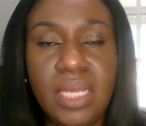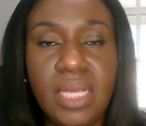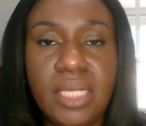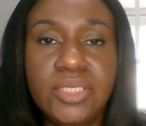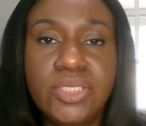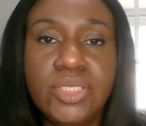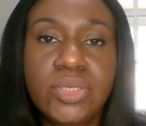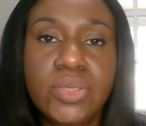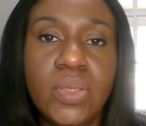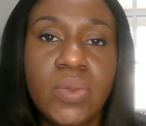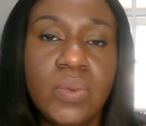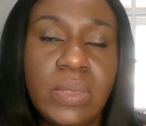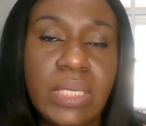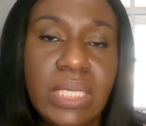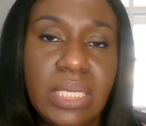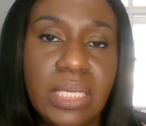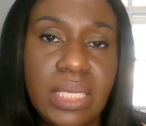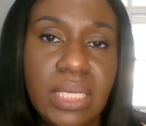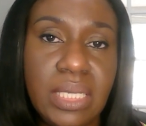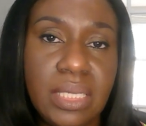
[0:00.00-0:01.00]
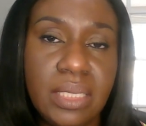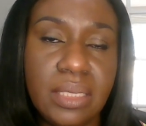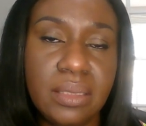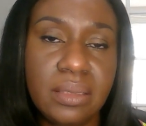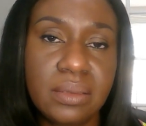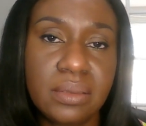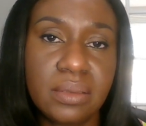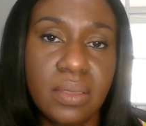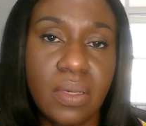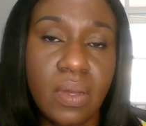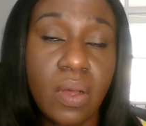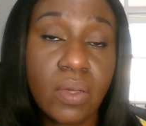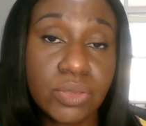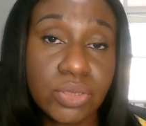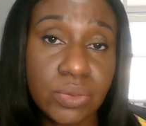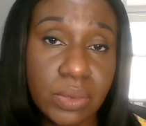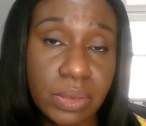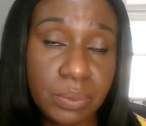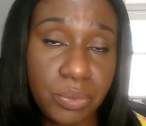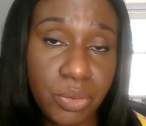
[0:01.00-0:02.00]
And so, in
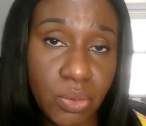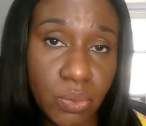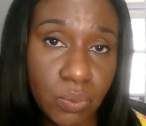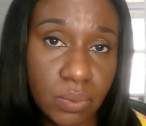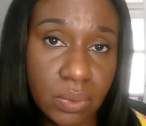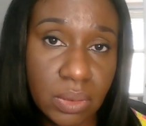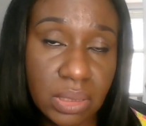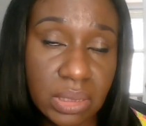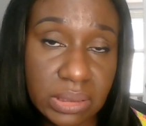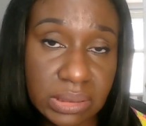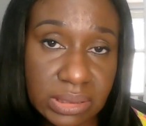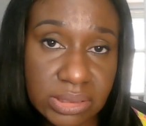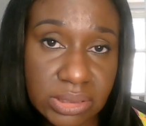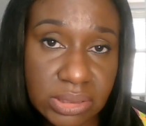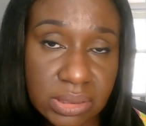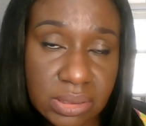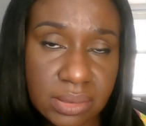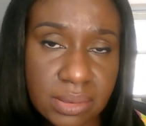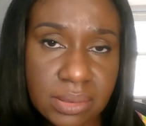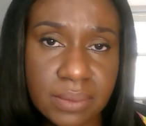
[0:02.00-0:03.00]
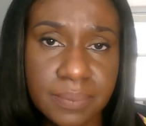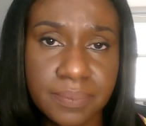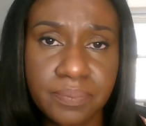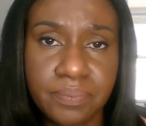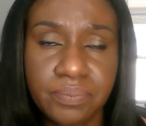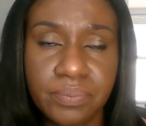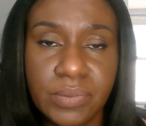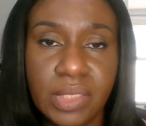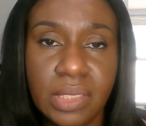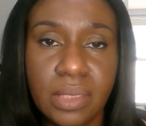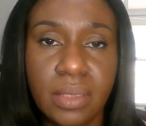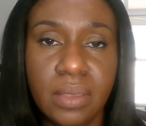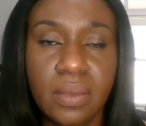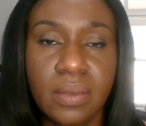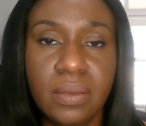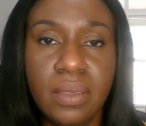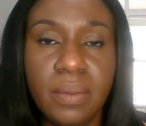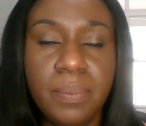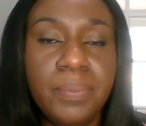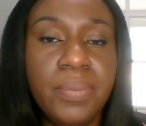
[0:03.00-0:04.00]
autoimmune conditions,
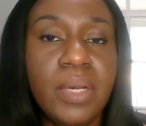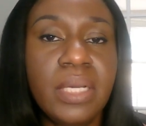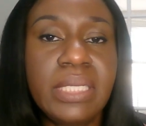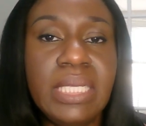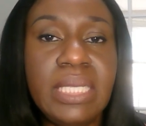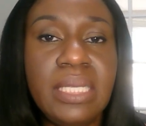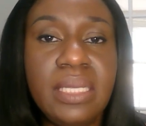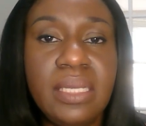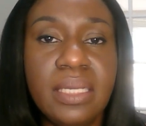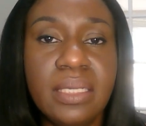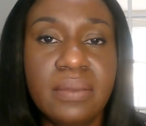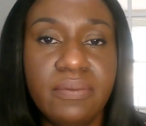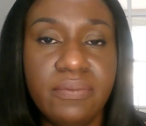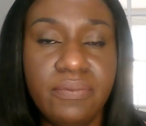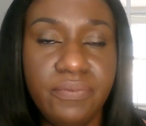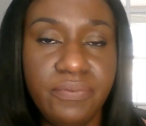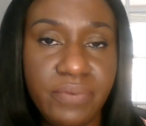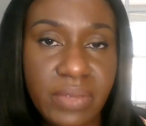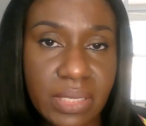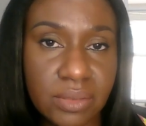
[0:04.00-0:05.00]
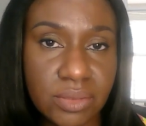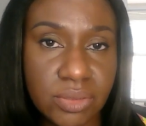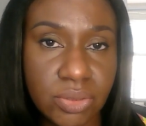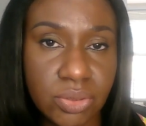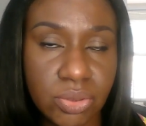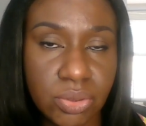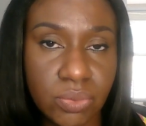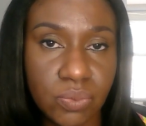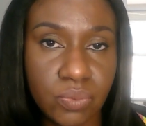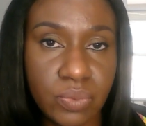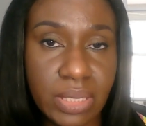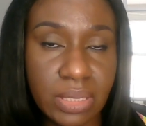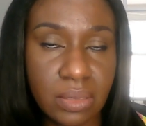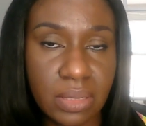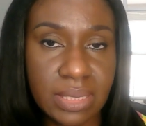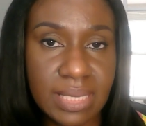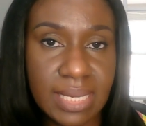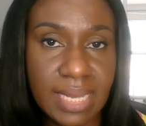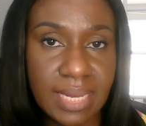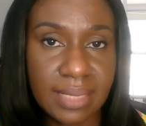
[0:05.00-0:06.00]
the body fails to
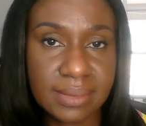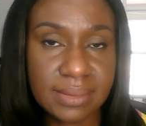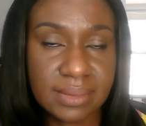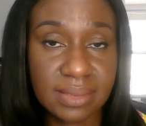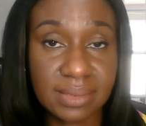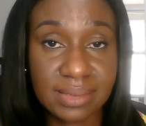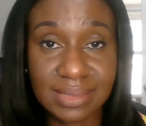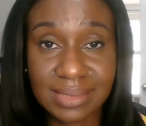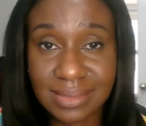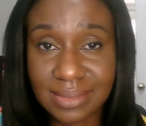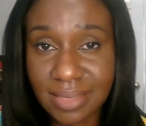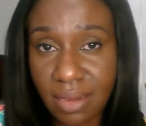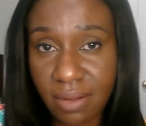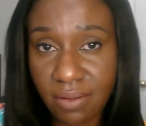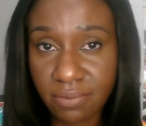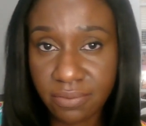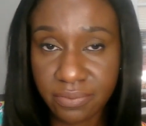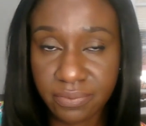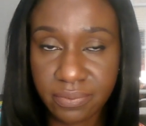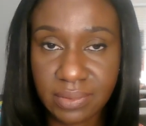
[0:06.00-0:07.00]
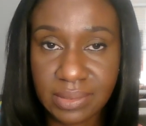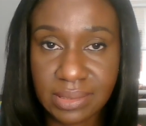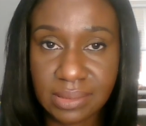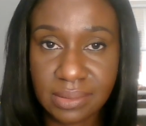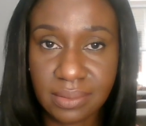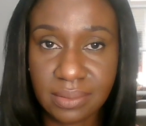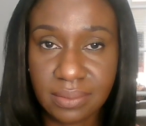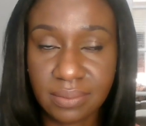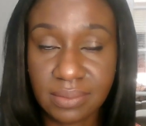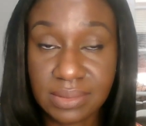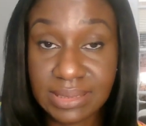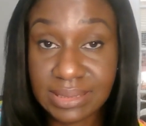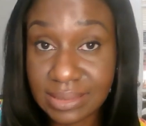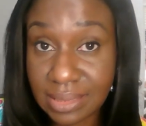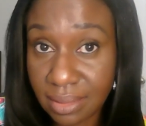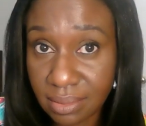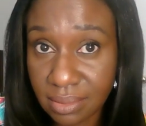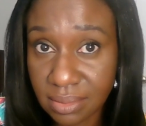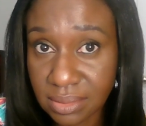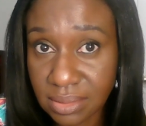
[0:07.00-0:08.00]
recognize the self
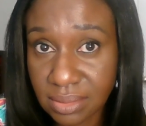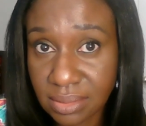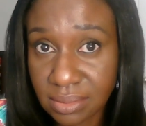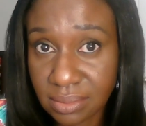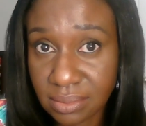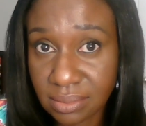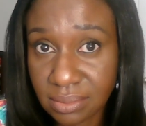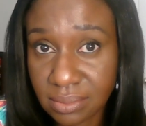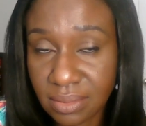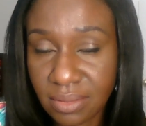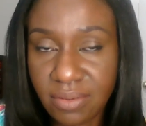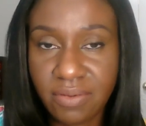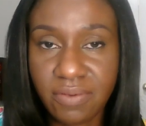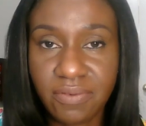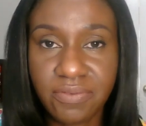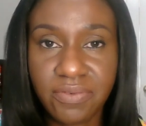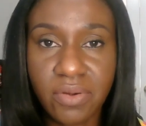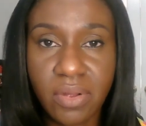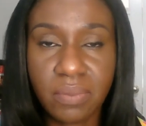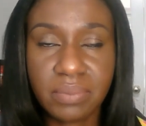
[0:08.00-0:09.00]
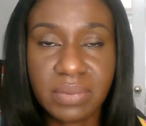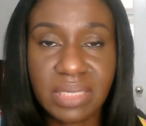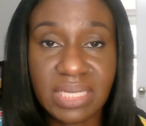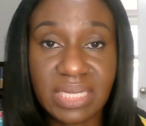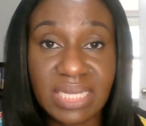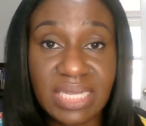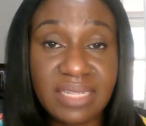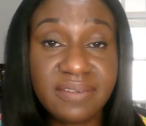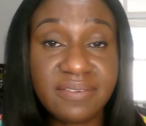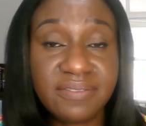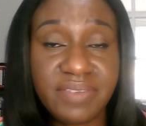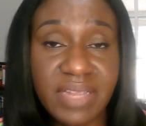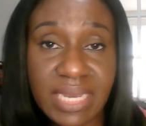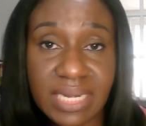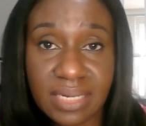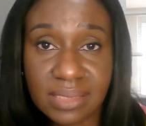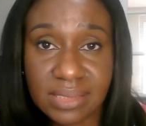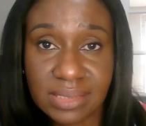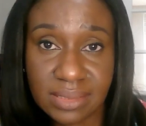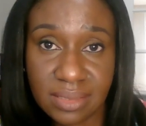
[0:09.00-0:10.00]
cells from the
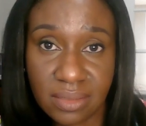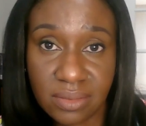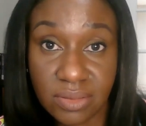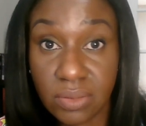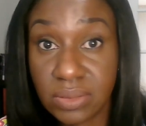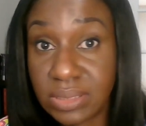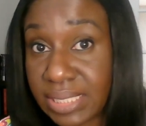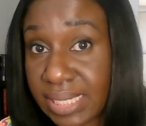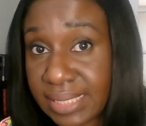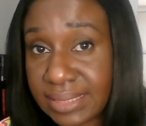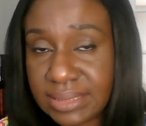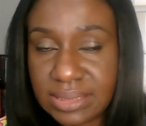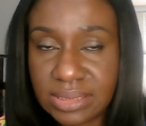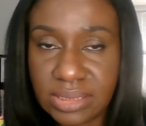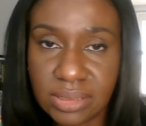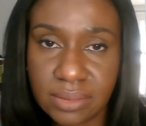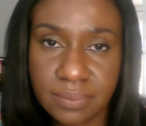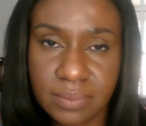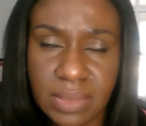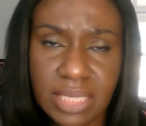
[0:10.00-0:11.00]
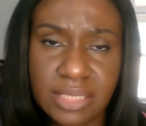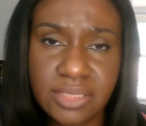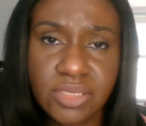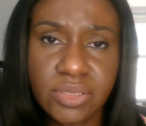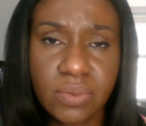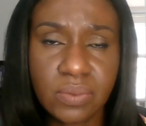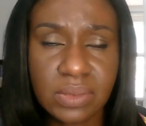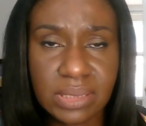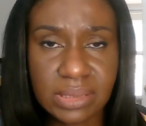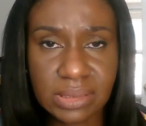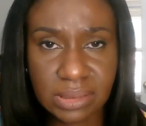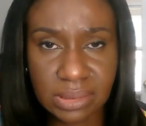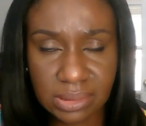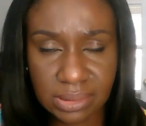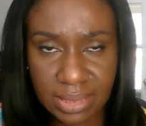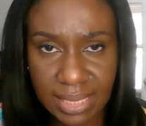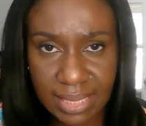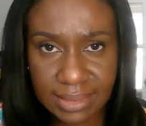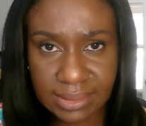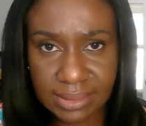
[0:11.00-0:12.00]
invader cells or the antigen. And so this
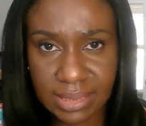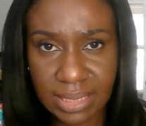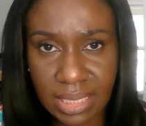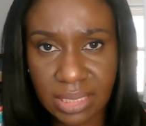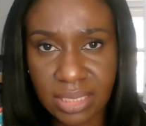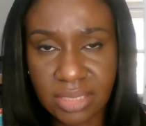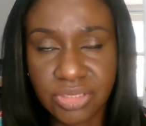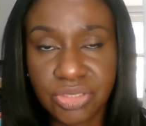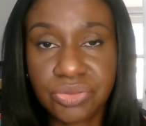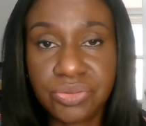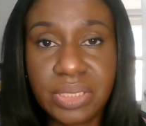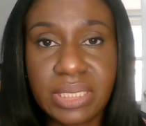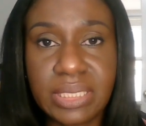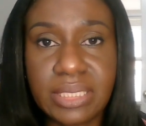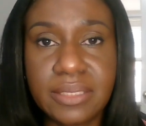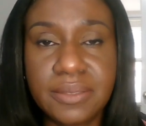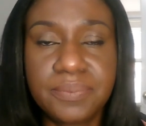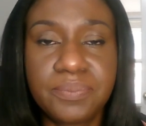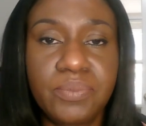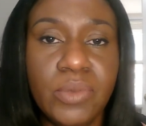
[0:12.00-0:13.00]
cascade is triggered,